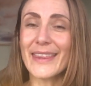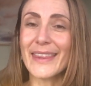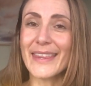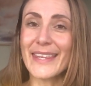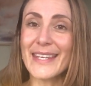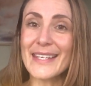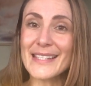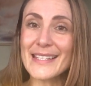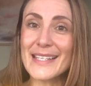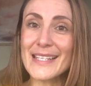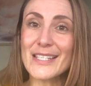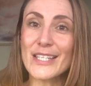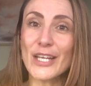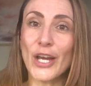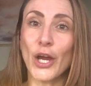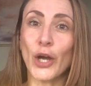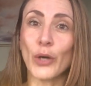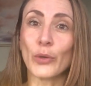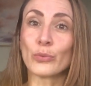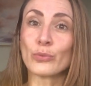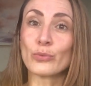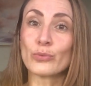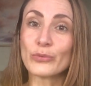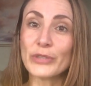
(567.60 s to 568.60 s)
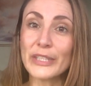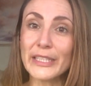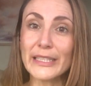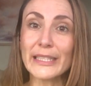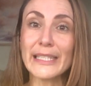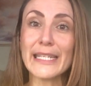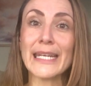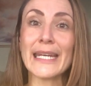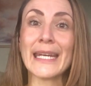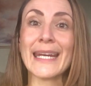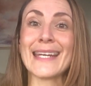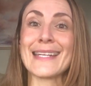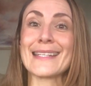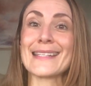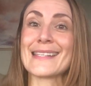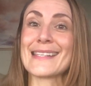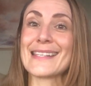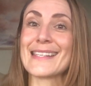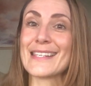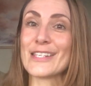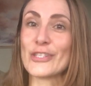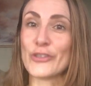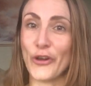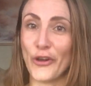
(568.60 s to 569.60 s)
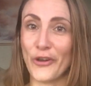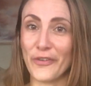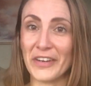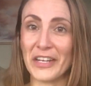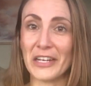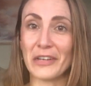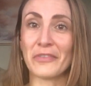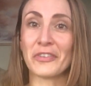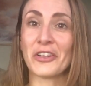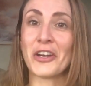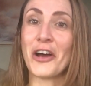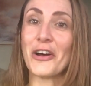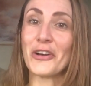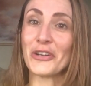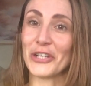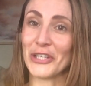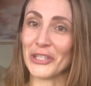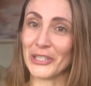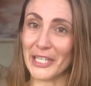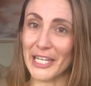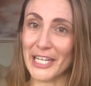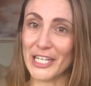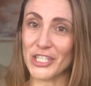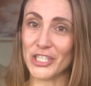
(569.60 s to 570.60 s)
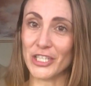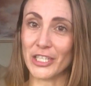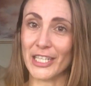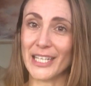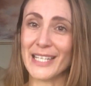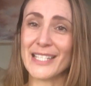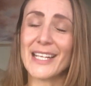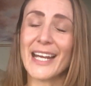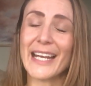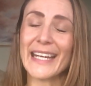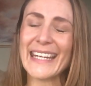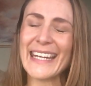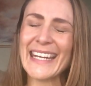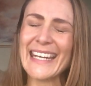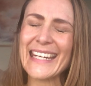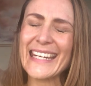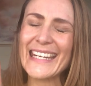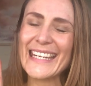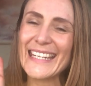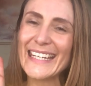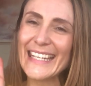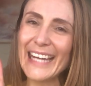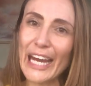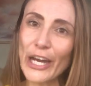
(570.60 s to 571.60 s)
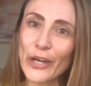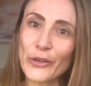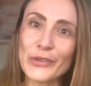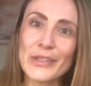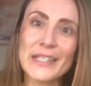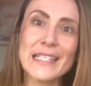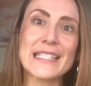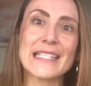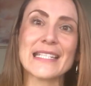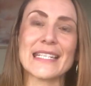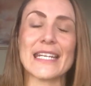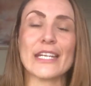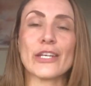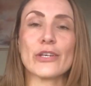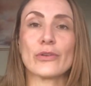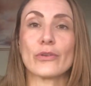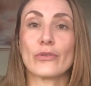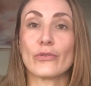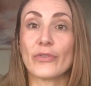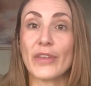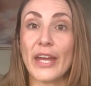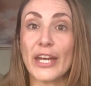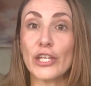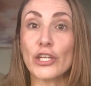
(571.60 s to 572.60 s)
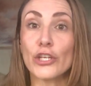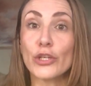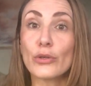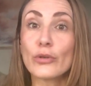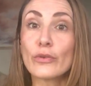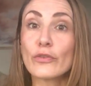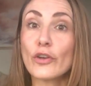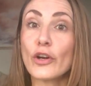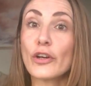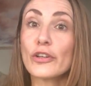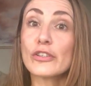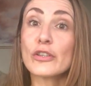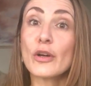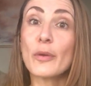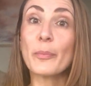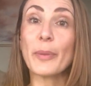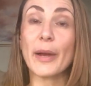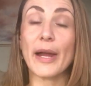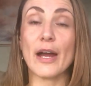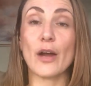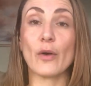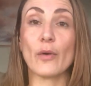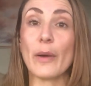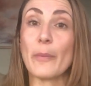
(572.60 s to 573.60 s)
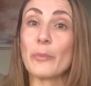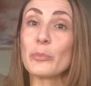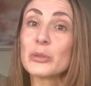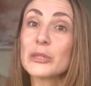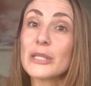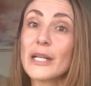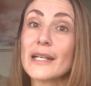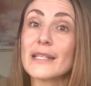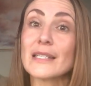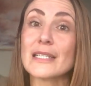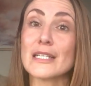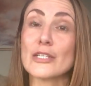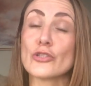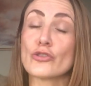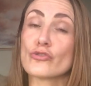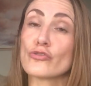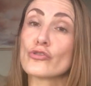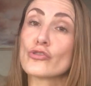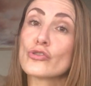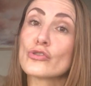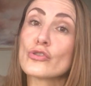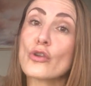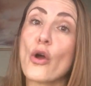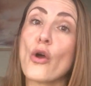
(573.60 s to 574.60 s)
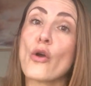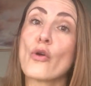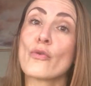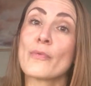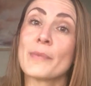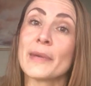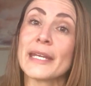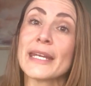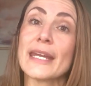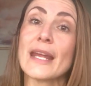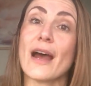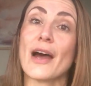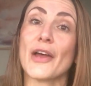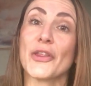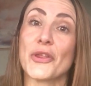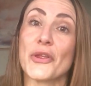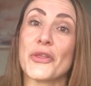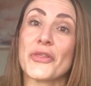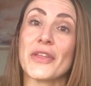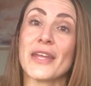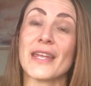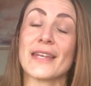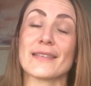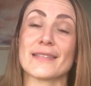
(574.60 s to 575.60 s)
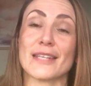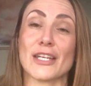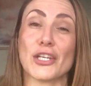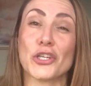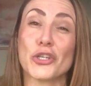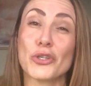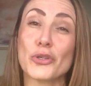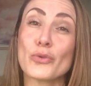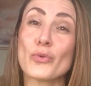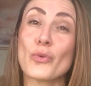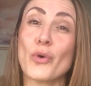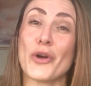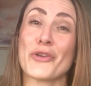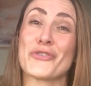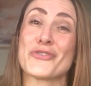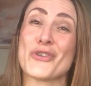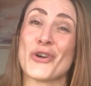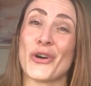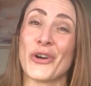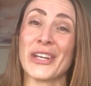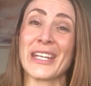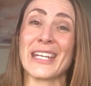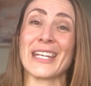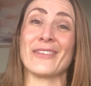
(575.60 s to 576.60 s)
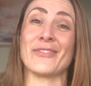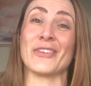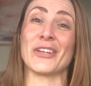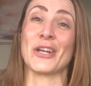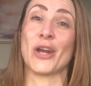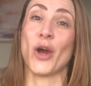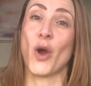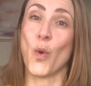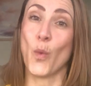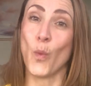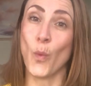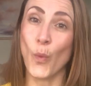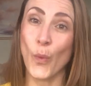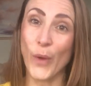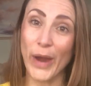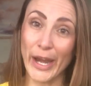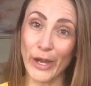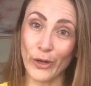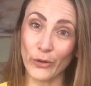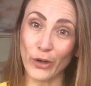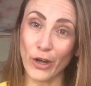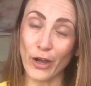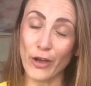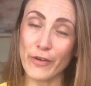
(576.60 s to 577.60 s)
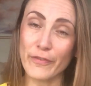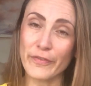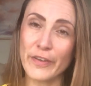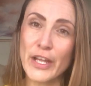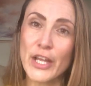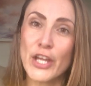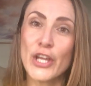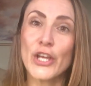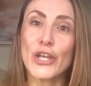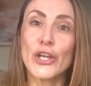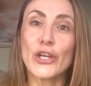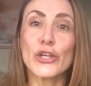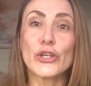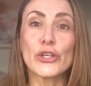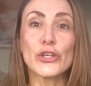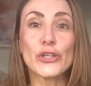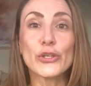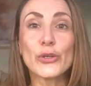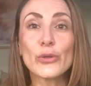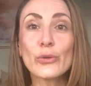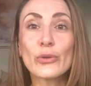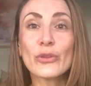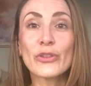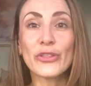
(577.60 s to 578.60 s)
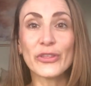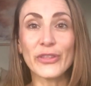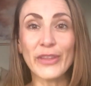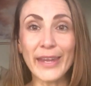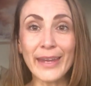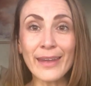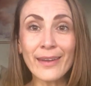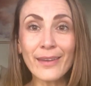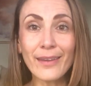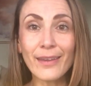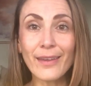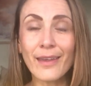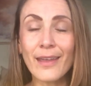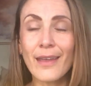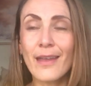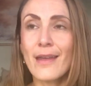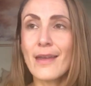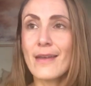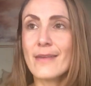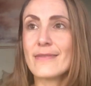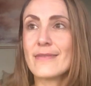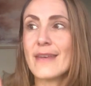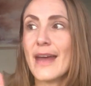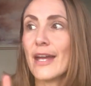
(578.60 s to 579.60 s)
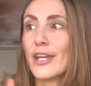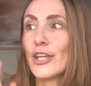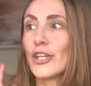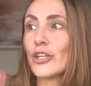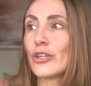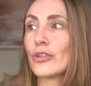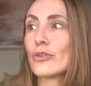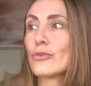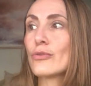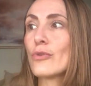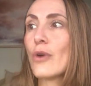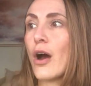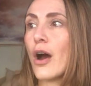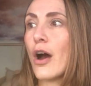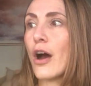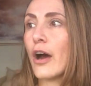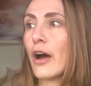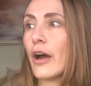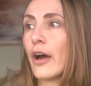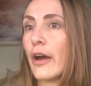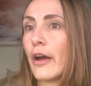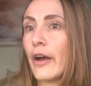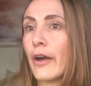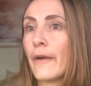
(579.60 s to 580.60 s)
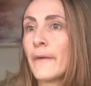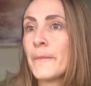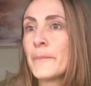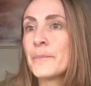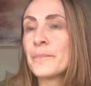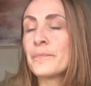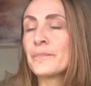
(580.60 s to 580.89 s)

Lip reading: this is a really conservative calculation because I can guarantee you that you've got your power plugged into so many other things that you are not even aware of. You think that you are,